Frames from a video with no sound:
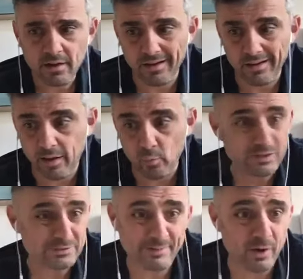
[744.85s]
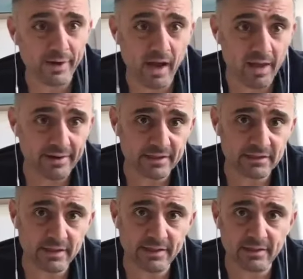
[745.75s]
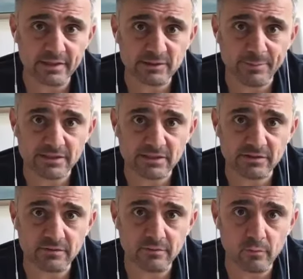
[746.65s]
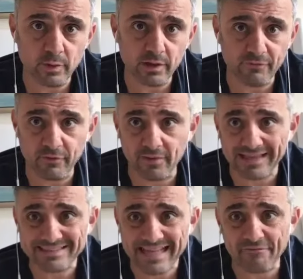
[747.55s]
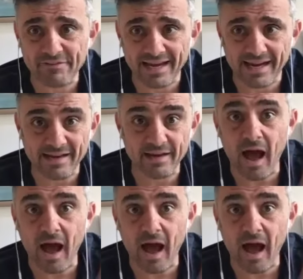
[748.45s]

on what's been going on in this space really for the last half decade,